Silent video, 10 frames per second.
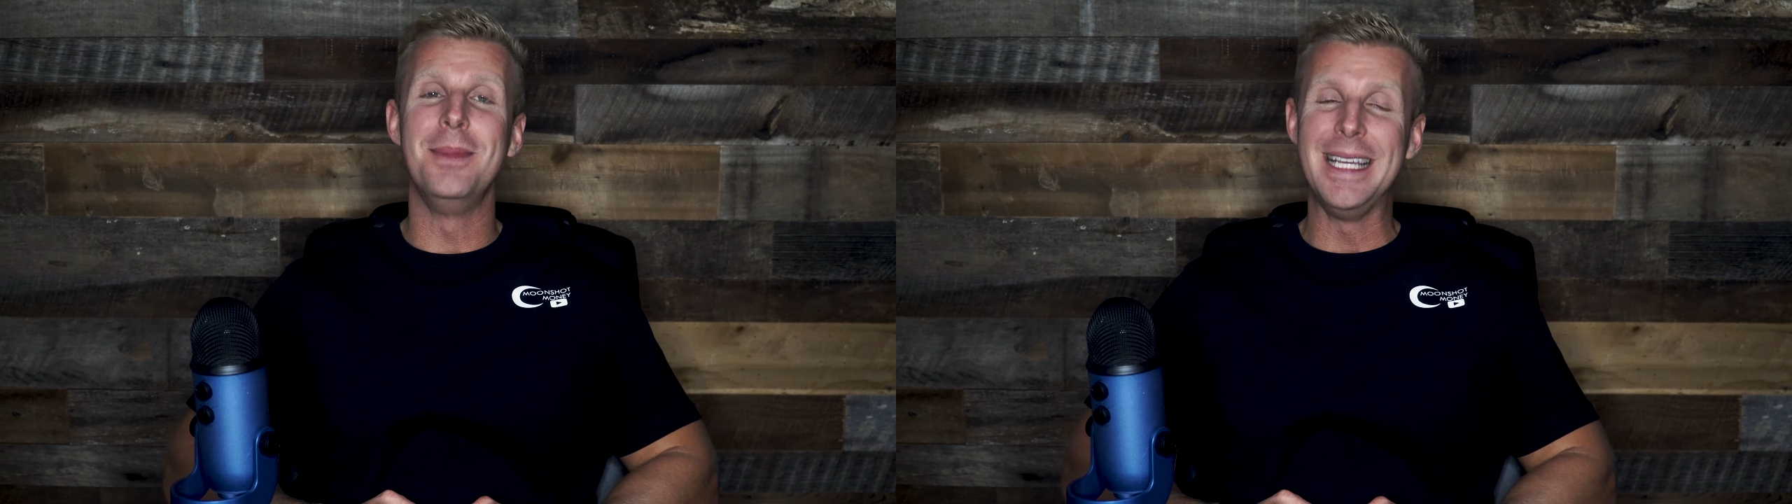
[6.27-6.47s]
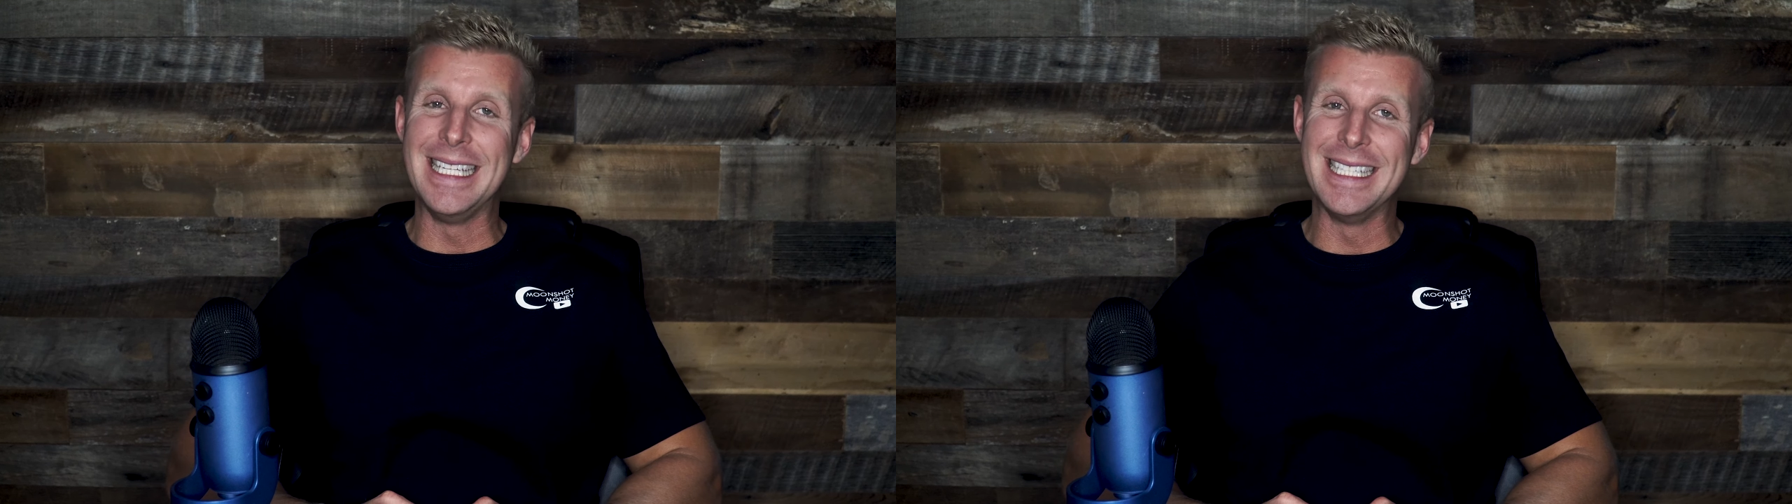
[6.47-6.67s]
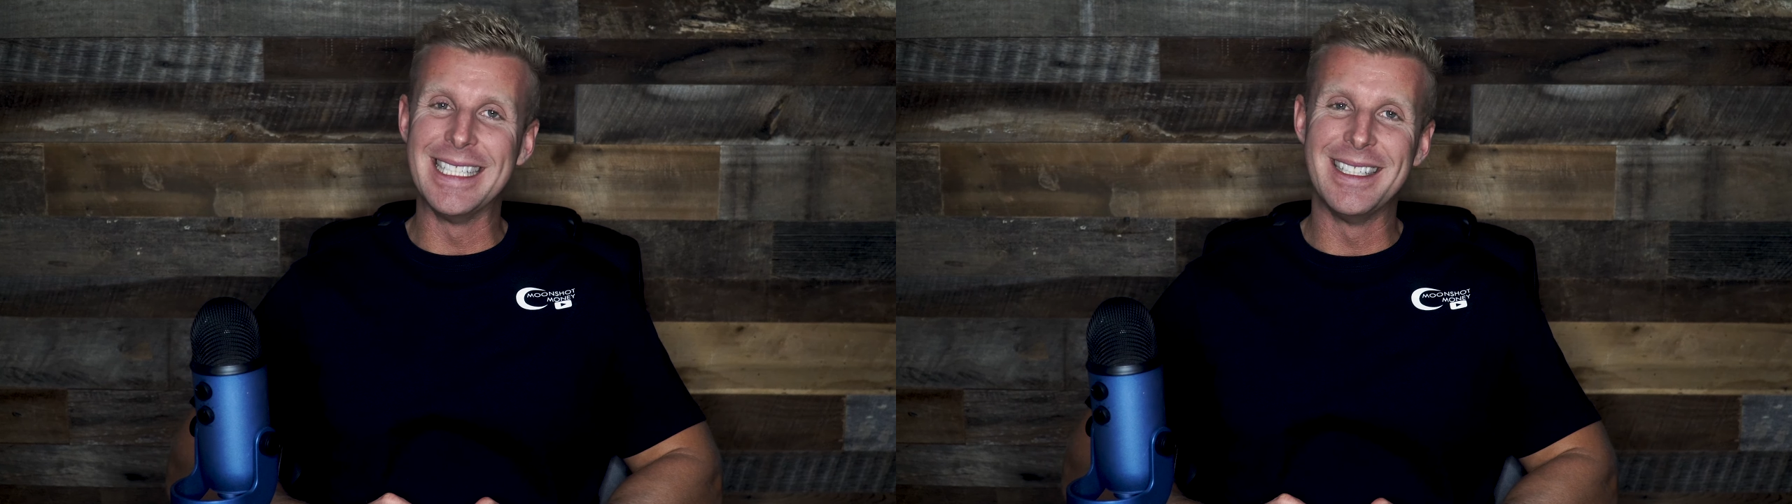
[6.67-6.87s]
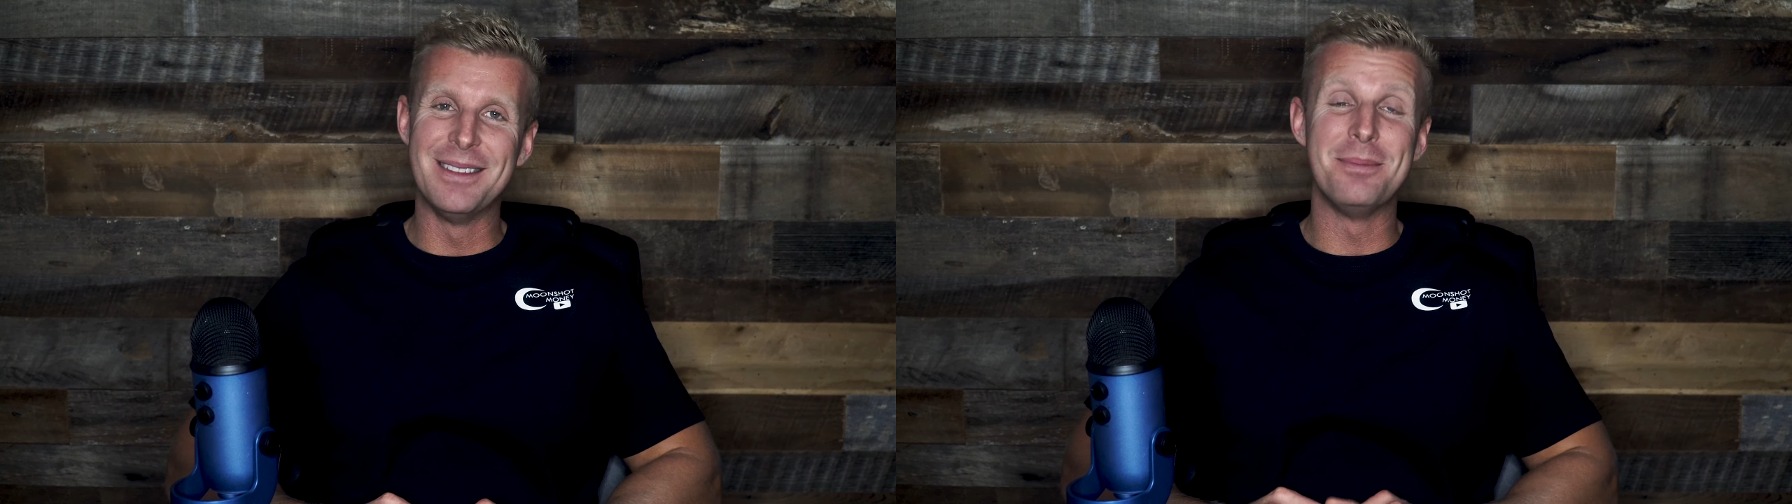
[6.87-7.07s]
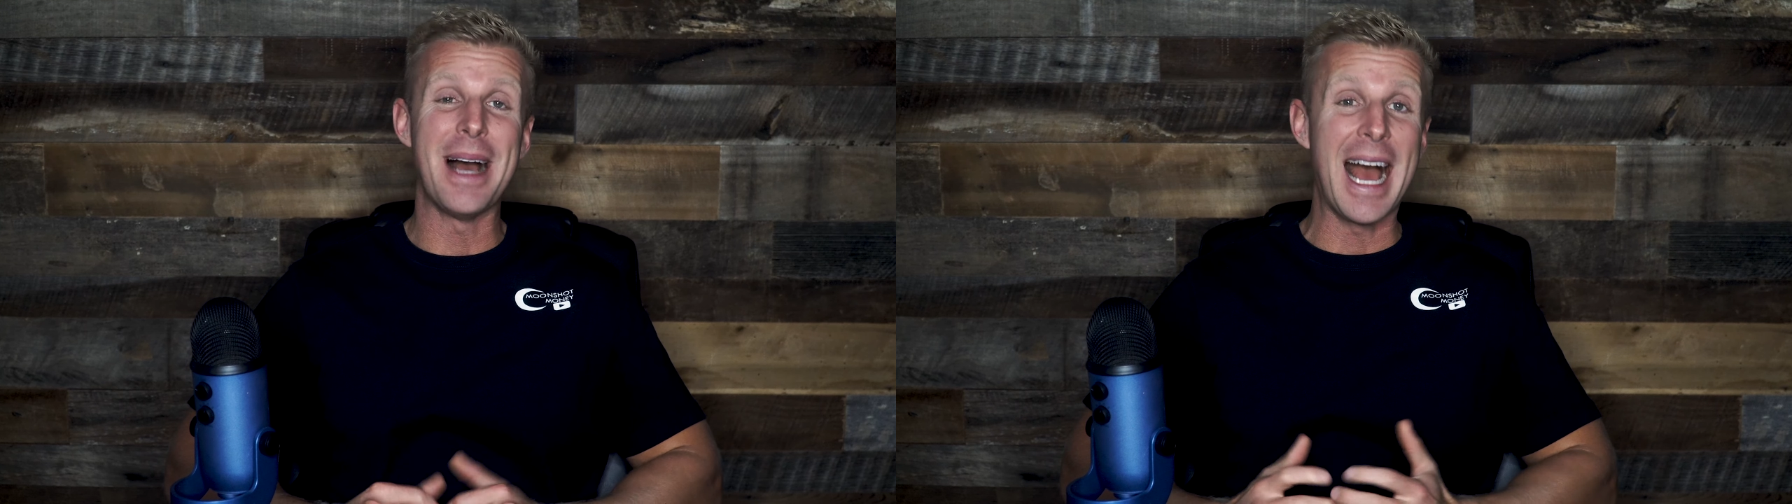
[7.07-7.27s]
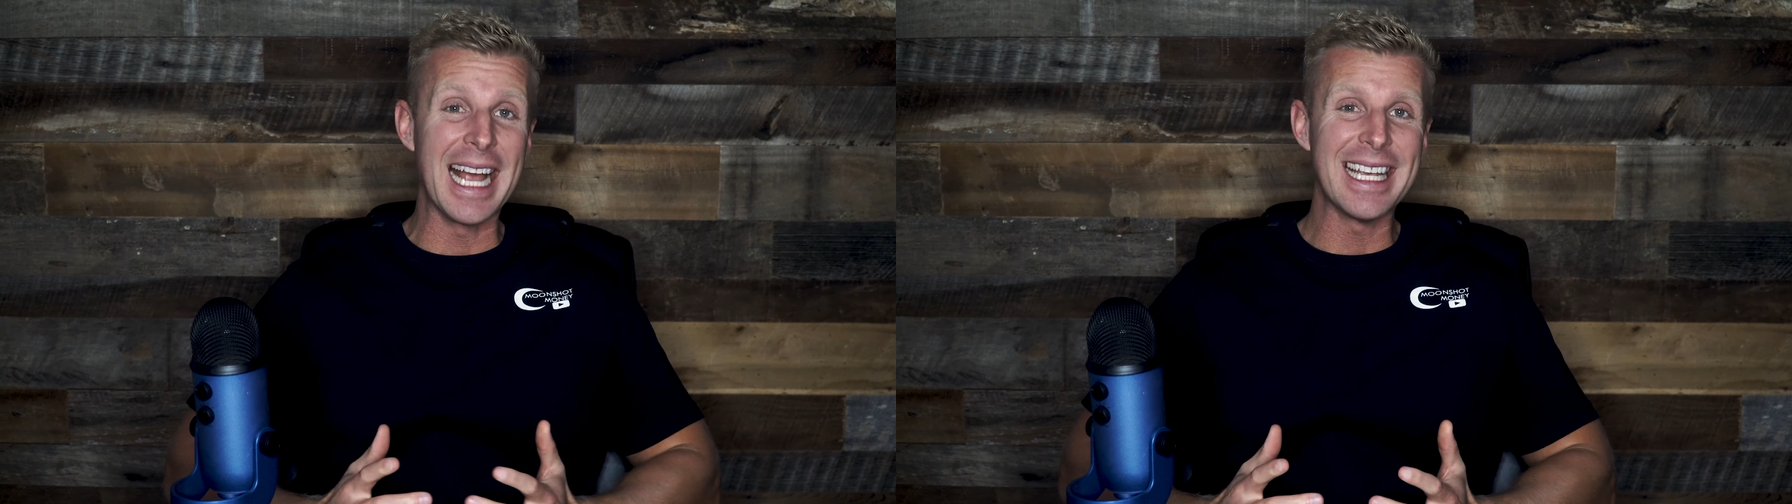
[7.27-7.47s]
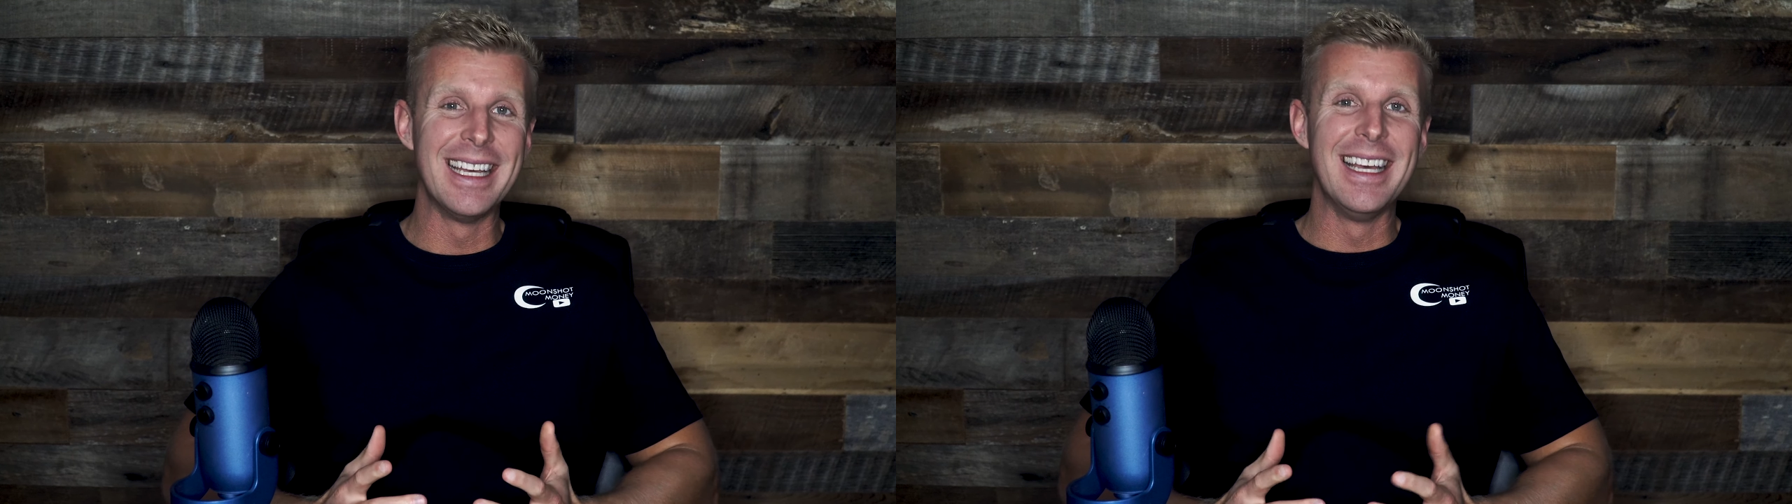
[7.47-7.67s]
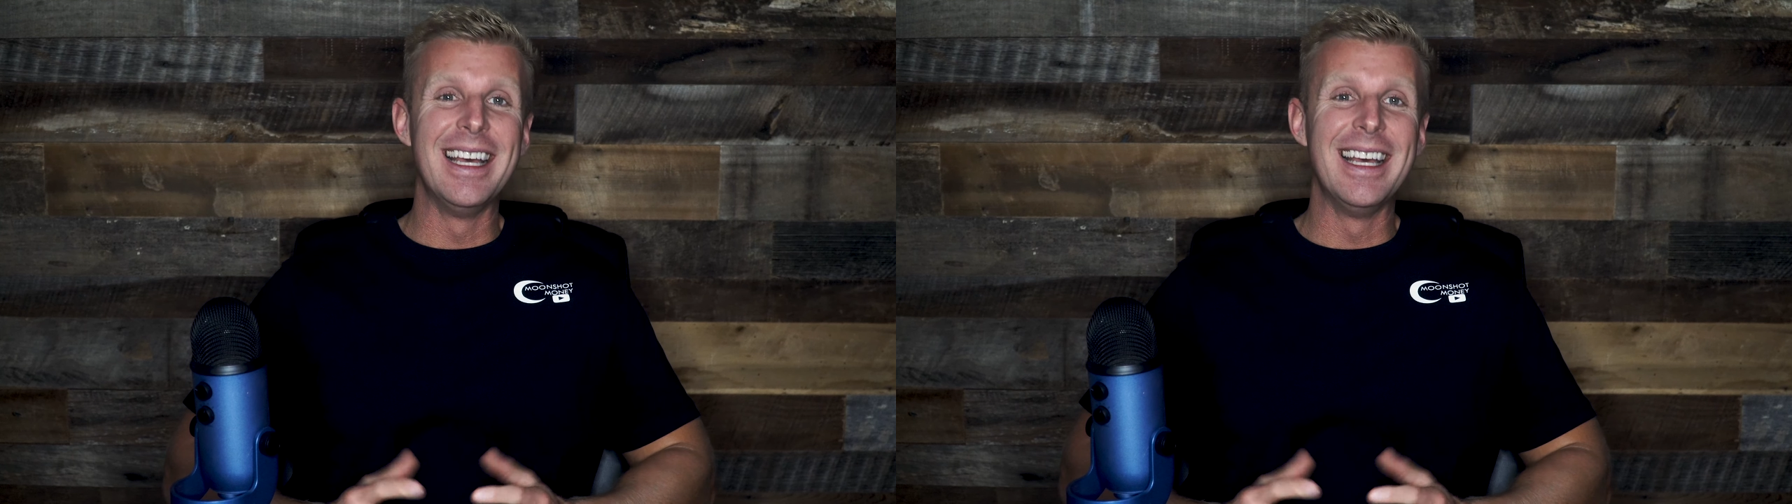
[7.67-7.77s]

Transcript: me back.